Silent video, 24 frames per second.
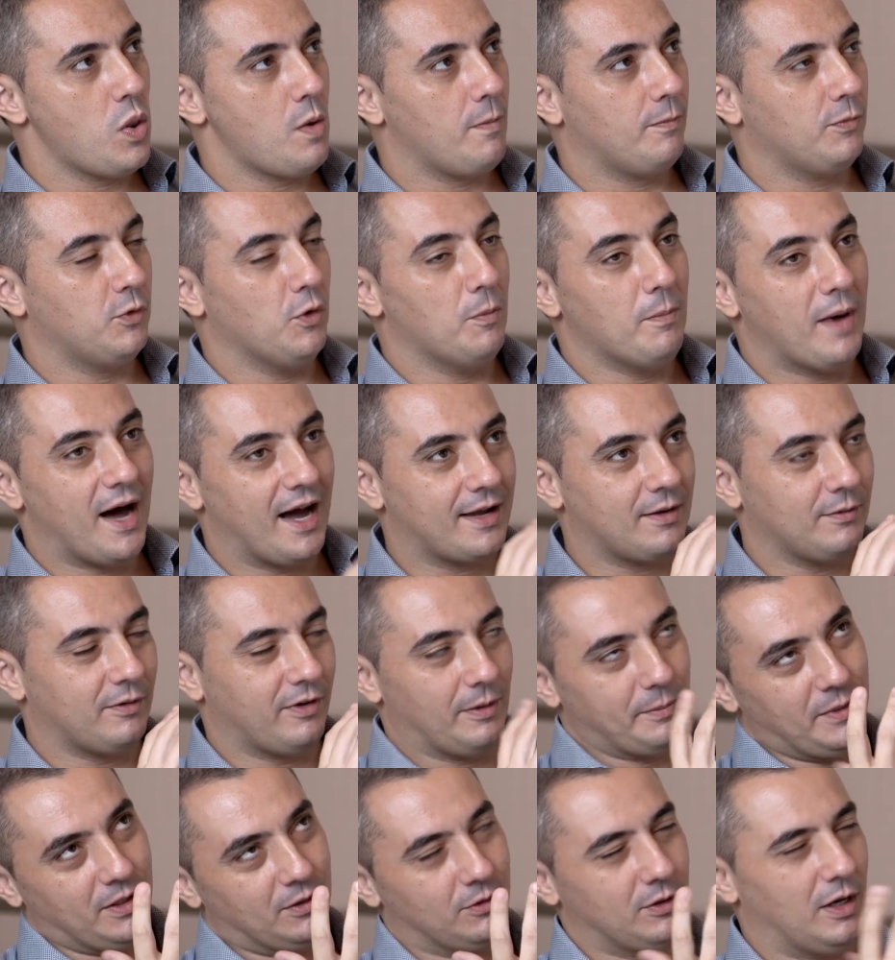market. I
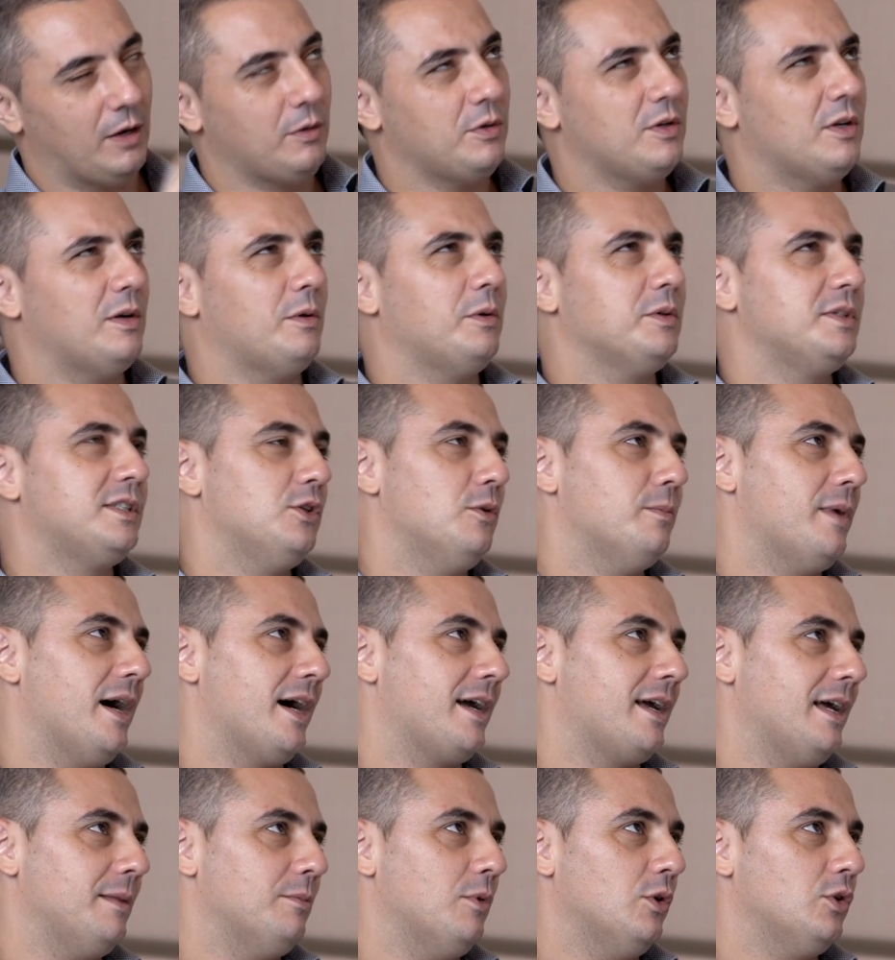mean, I won't say the
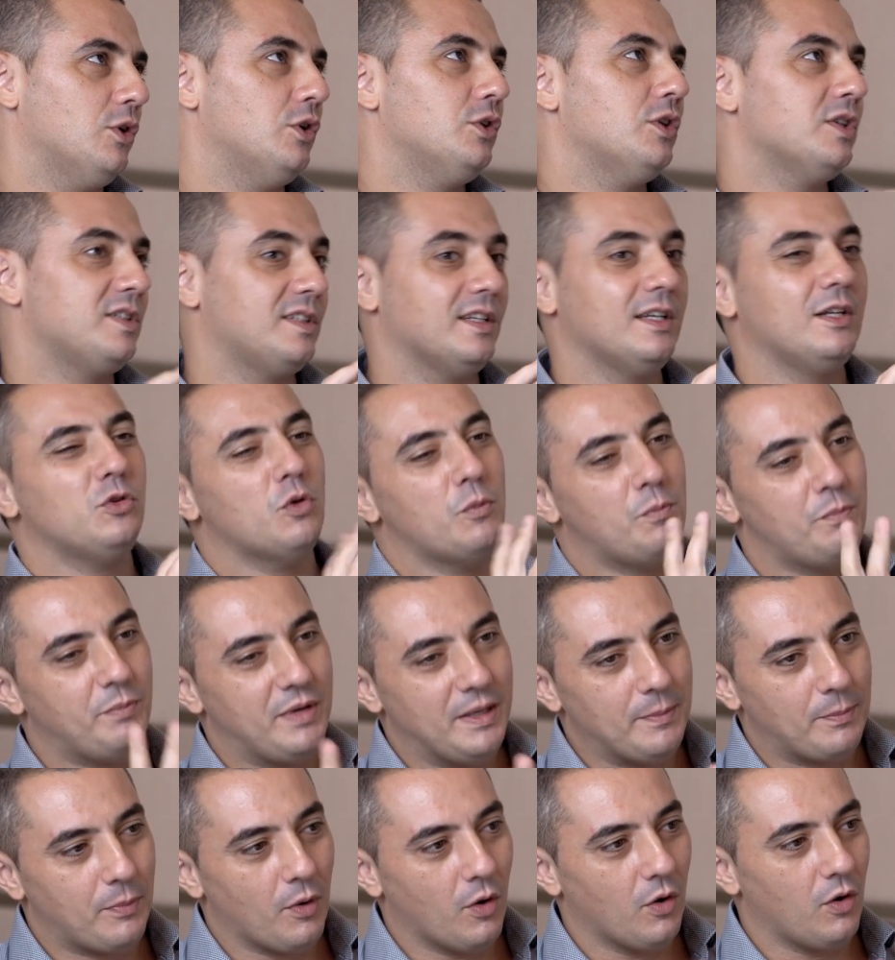market, but understanding the
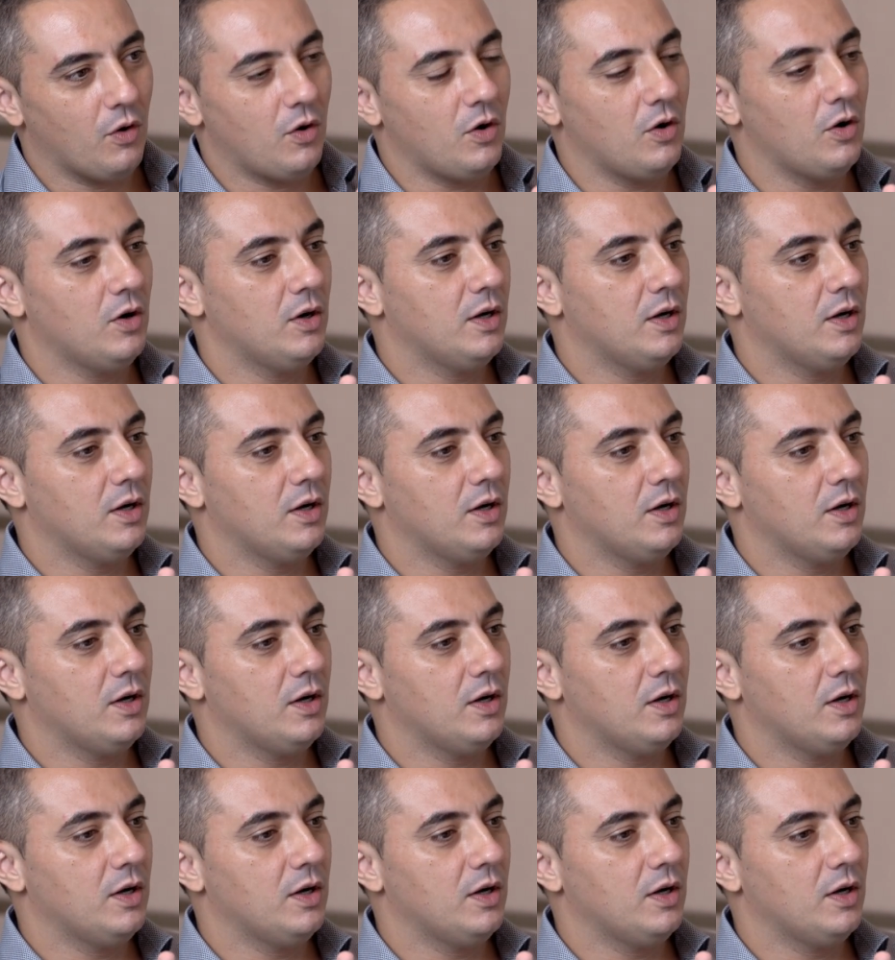people,